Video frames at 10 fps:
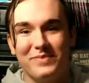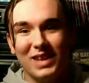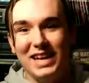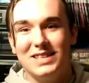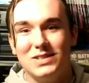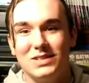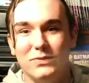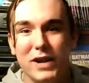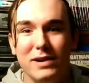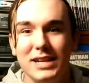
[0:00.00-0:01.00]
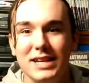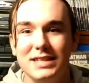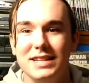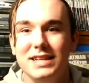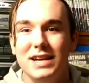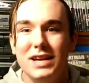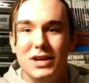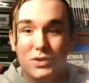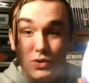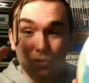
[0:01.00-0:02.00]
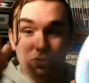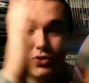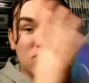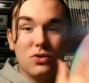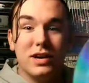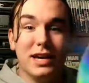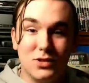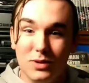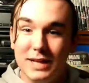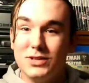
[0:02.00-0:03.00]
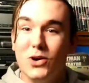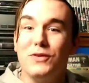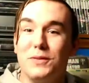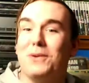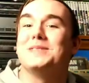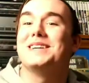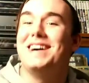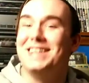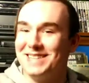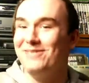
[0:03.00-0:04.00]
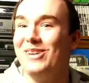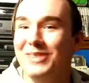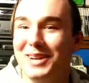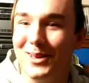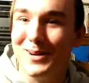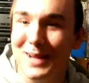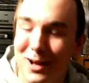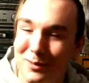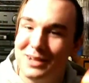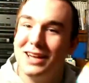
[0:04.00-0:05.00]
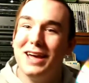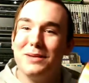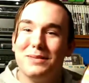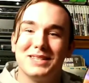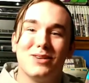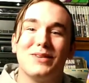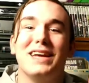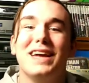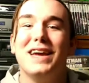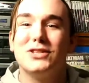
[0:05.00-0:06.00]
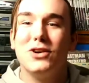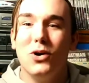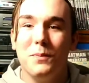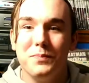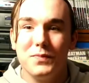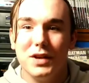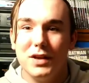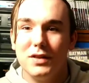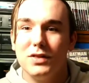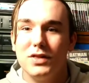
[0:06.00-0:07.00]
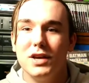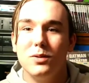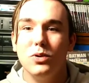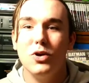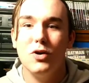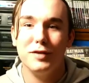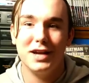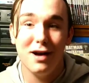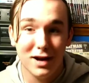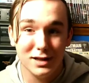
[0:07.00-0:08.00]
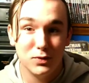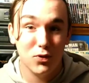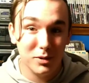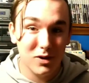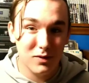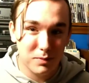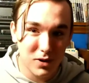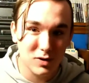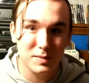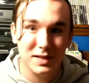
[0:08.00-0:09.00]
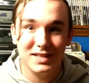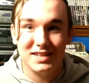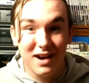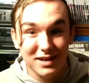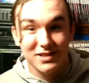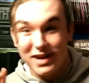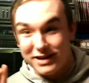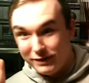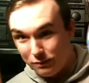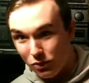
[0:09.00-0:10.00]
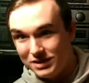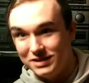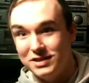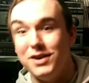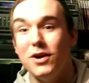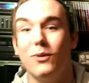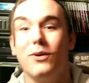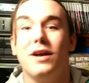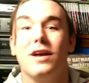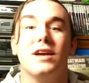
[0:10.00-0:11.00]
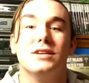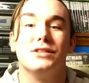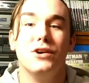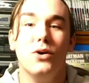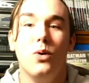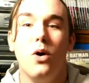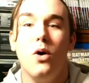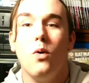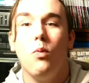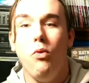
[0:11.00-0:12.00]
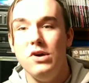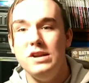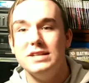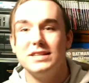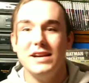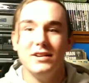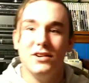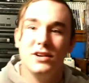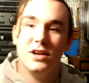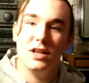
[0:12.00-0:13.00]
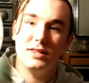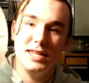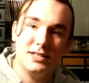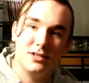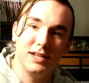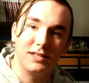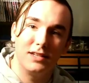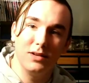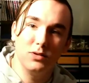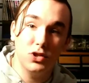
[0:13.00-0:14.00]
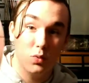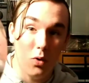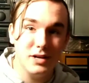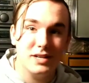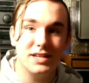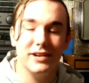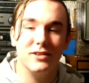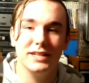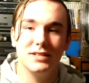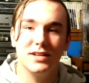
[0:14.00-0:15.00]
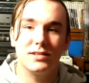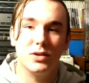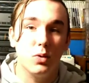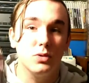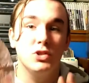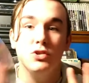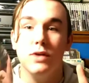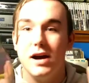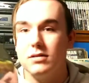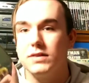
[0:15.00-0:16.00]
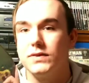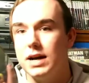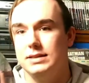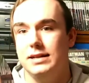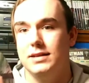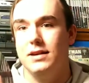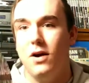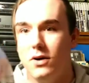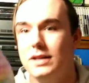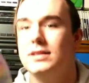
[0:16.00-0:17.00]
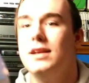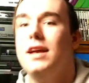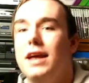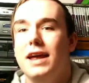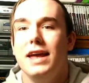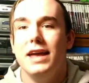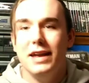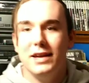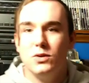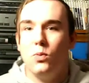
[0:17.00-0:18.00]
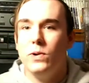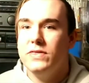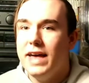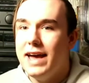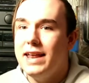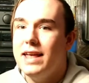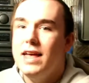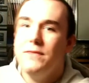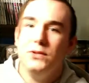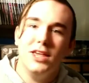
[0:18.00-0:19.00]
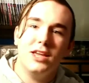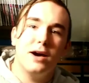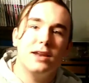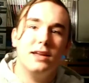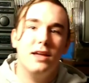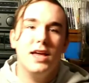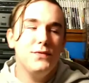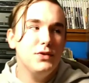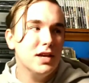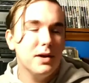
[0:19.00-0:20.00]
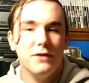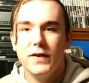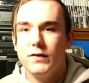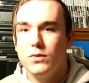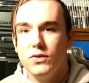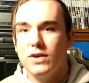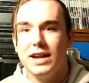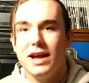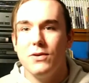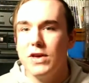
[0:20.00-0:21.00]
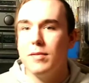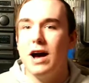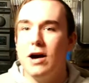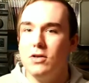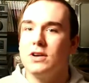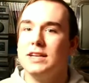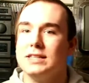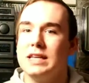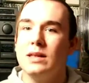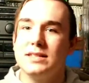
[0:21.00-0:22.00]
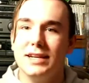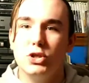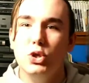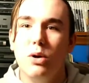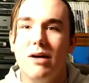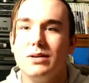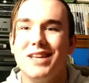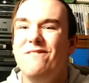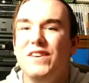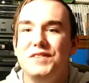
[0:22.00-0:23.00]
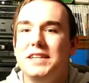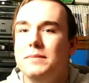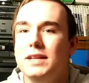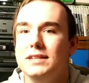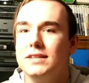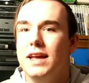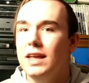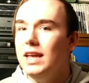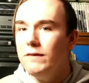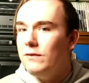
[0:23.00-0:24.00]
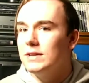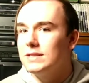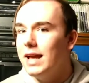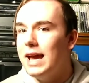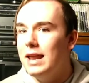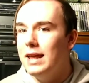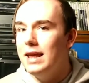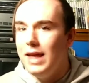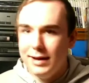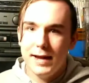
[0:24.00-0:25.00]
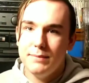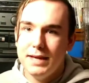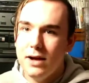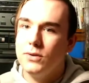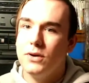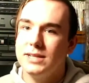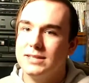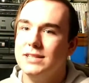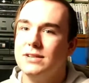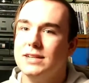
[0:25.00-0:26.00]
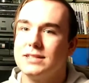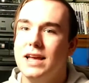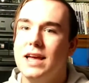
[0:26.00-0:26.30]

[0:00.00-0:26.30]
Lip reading: it's very easy to, okay, so let's go over the pros and cons. I'm getting a little bit ahead of myself. So, we'll go over the cons before we go over the pros, because the cons are kind of important to know. So, one standard LaserDisc, just one standard LaserDisc can hold 2 hours of content on it. And with that, if you think about it, if you think about your favorite movie right now and think about how long it is, let's say it's 2 hours and 15 minutes. Even if it's that, it cannot be held on this LaserDisc.